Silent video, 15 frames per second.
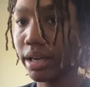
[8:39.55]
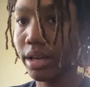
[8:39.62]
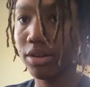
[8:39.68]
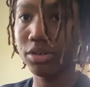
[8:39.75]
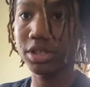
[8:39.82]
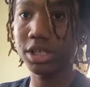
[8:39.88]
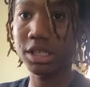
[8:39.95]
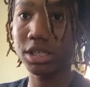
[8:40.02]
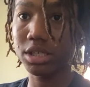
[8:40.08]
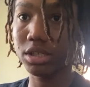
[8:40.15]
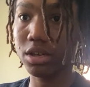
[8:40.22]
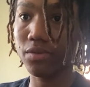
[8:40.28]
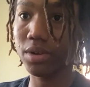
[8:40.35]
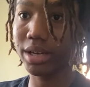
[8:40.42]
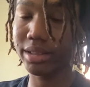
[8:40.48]
energies and
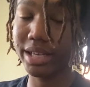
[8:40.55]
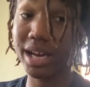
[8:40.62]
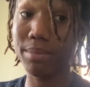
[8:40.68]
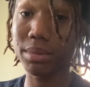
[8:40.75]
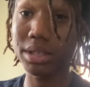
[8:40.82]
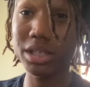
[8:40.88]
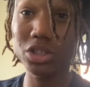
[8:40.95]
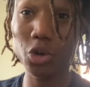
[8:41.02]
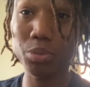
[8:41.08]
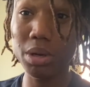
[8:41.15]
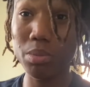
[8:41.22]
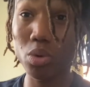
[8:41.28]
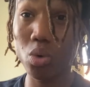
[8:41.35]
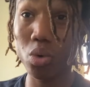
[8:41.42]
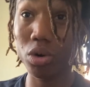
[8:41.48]
stuff like that, but these are
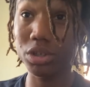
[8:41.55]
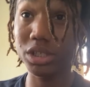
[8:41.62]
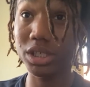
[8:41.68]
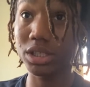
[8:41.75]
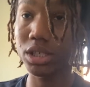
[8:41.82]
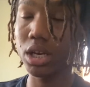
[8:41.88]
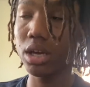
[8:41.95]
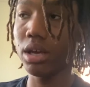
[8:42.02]
people who are just